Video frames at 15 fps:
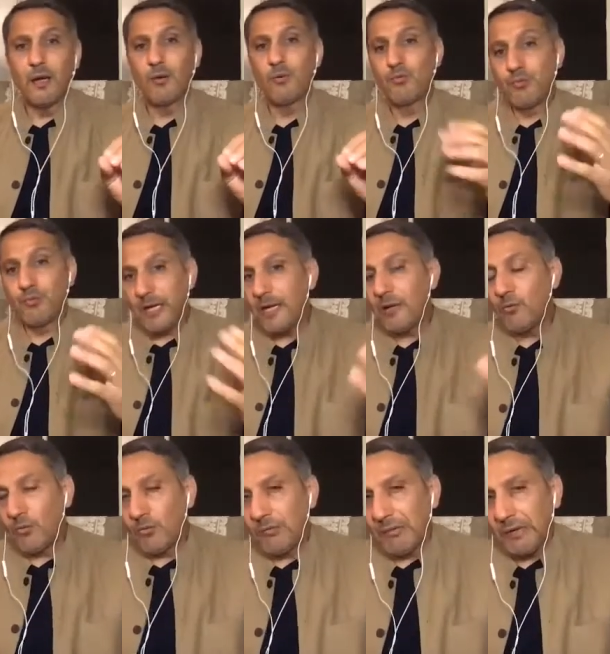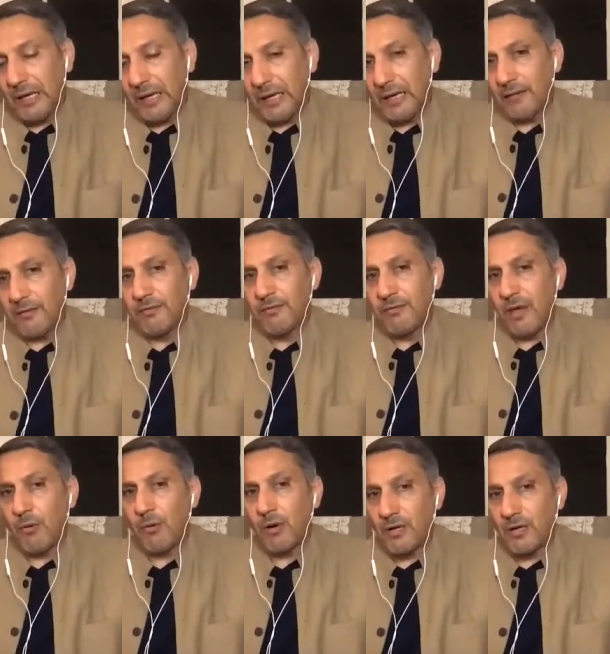really they
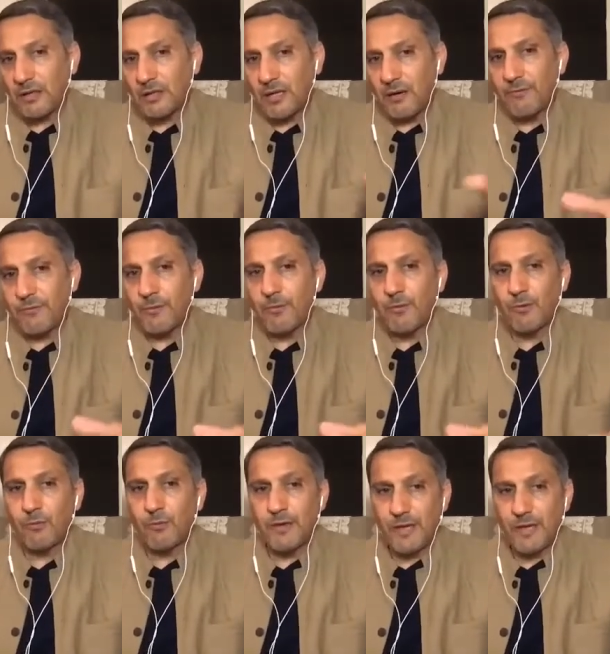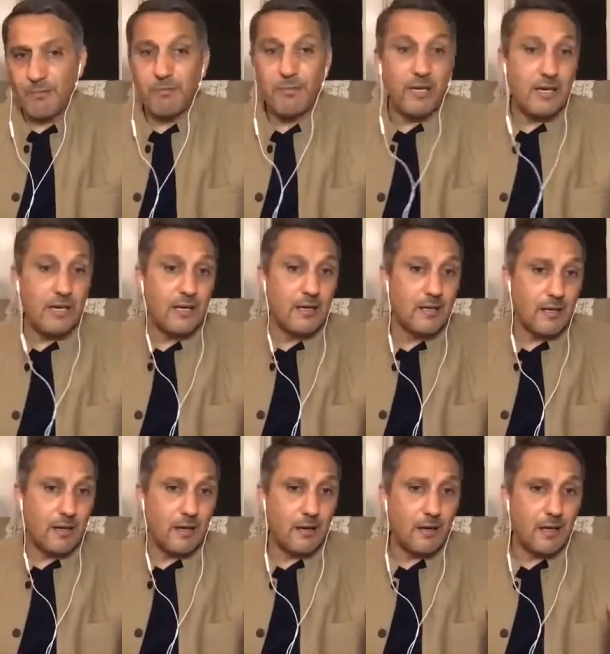were not comfortable with him being
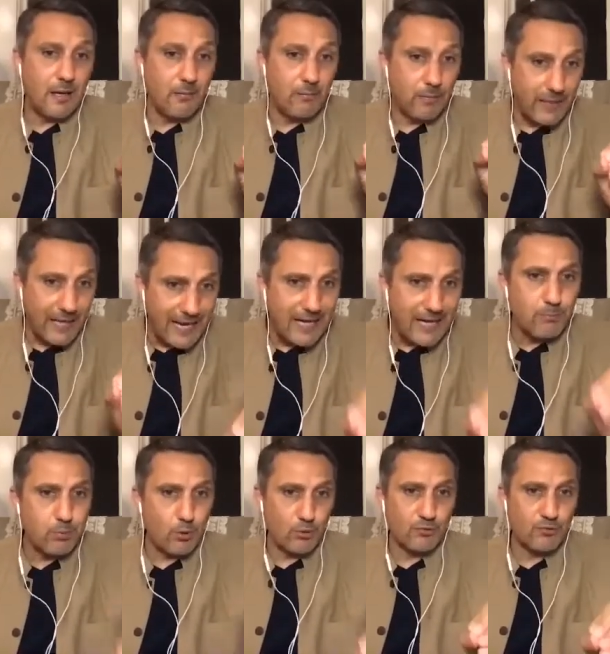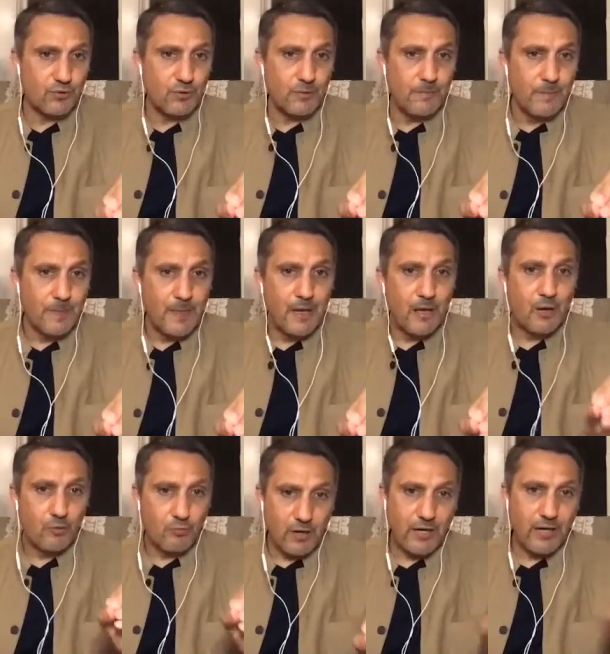a black person
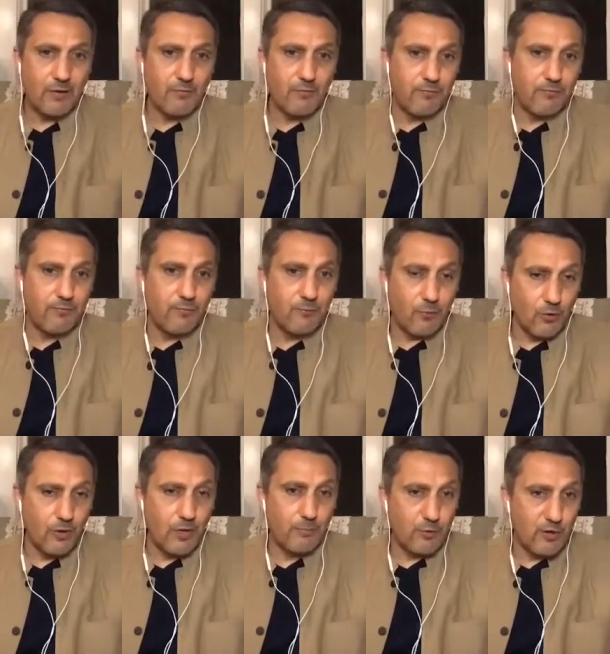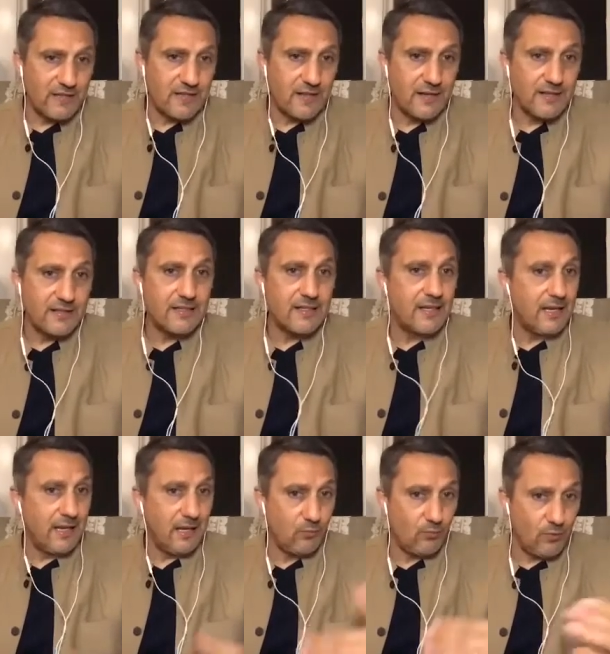running for the presidency
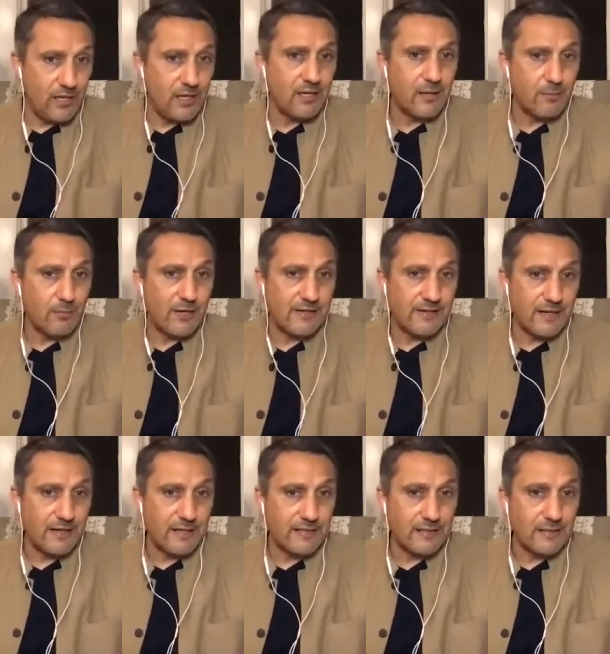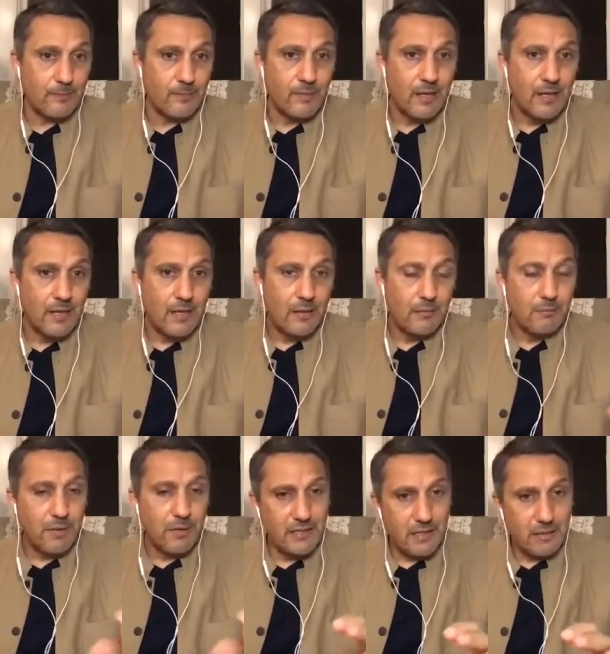and winning the presidency.
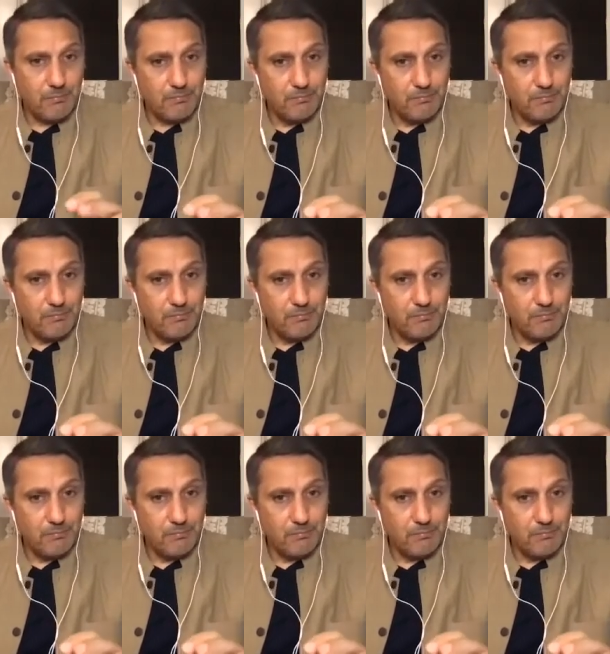But the